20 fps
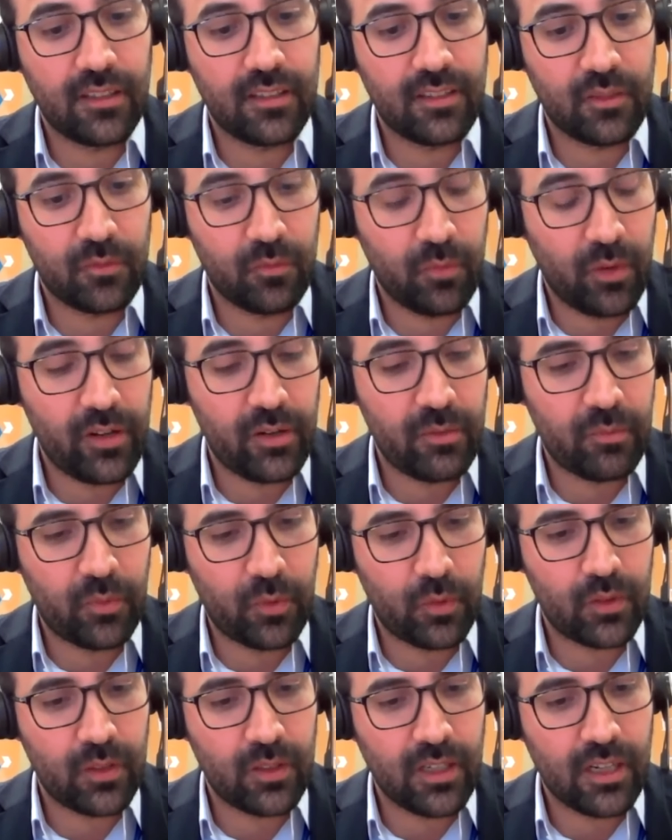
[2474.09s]
is very
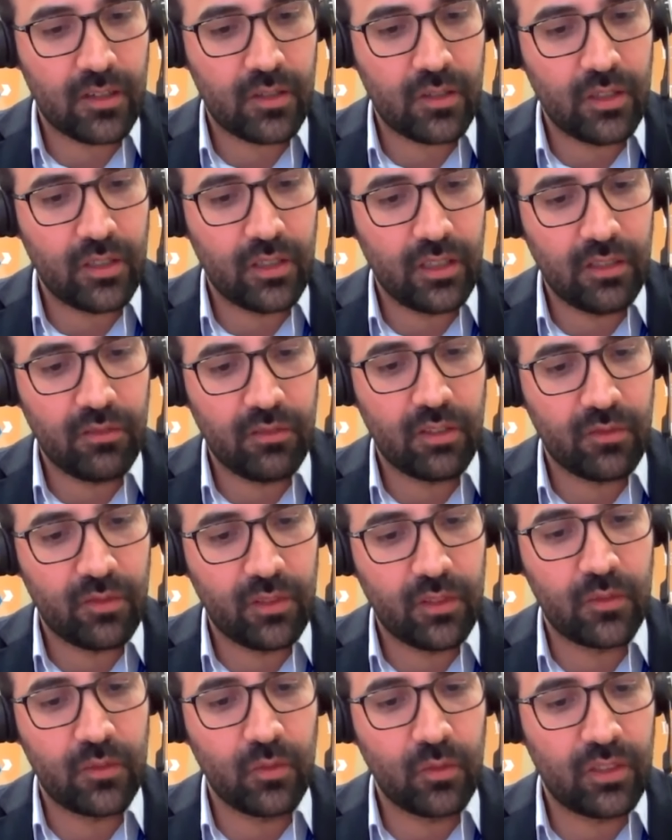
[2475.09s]
important, actually, even if
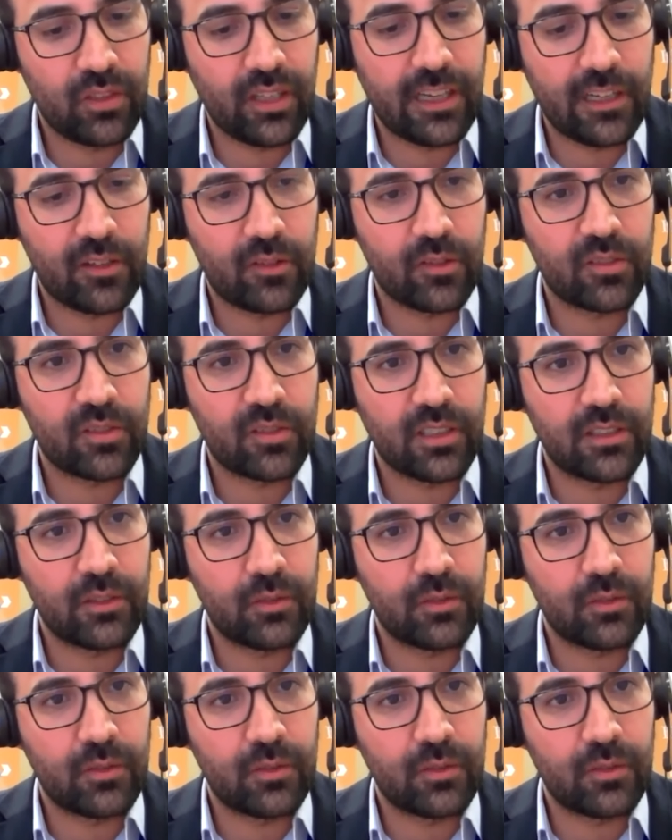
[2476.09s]
it's to tailor